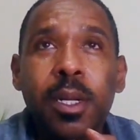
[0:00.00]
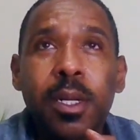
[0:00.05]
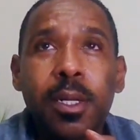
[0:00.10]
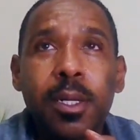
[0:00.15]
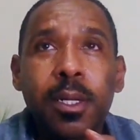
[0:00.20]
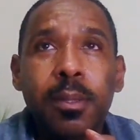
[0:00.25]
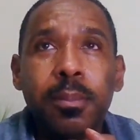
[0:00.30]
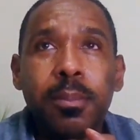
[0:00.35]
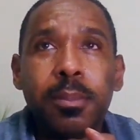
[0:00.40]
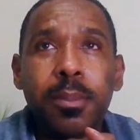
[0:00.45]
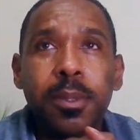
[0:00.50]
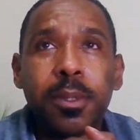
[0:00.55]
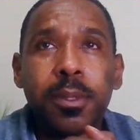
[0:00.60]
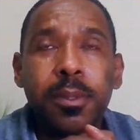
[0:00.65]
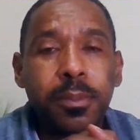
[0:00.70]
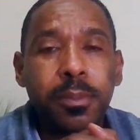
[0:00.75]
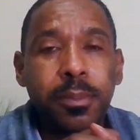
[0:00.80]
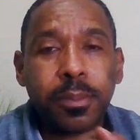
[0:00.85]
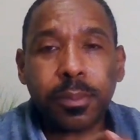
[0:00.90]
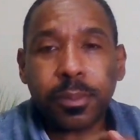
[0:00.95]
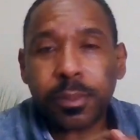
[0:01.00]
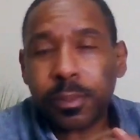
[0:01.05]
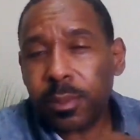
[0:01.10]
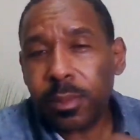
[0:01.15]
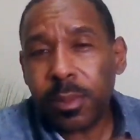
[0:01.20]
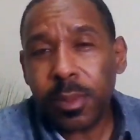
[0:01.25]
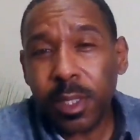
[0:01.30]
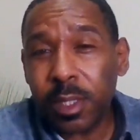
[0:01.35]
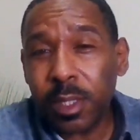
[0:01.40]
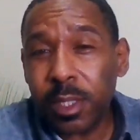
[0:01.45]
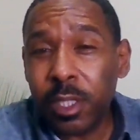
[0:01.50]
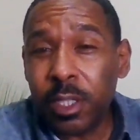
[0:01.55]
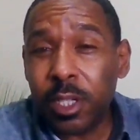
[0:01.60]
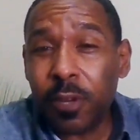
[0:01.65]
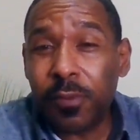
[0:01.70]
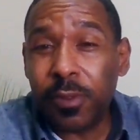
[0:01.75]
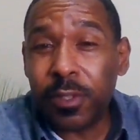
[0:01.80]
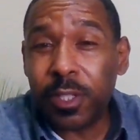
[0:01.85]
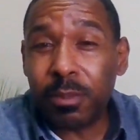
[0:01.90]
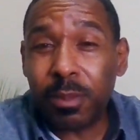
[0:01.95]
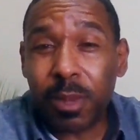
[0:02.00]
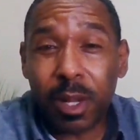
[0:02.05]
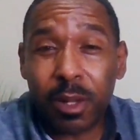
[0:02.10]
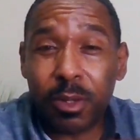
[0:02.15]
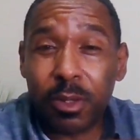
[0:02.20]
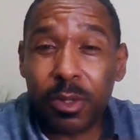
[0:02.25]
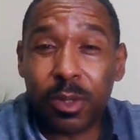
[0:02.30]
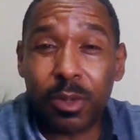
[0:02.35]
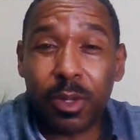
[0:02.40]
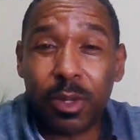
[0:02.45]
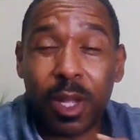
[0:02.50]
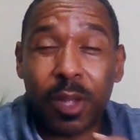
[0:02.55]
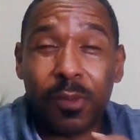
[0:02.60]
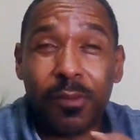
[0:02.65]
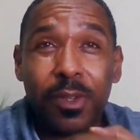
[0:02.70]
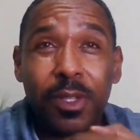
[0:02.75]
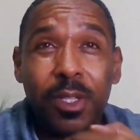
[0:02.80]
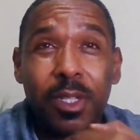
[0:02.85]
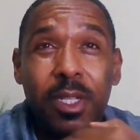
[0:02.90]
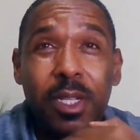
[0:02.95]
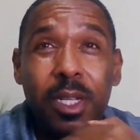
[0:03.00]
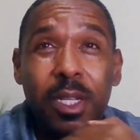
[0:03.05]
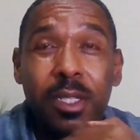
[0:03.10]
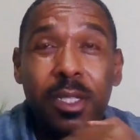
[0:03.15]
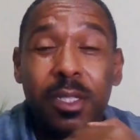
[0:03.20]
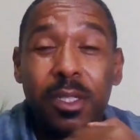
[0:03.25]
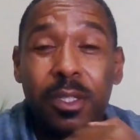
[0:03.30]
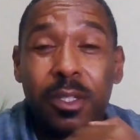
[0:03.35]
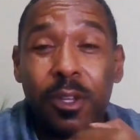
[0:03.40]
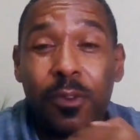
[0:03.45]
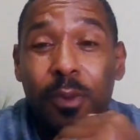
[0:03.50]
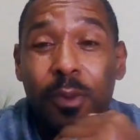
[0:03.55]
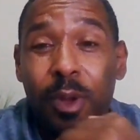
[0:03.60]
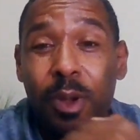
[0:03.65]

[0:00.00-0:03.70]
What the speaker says: Um, she's looking for somebody who don't have any kids and stuff.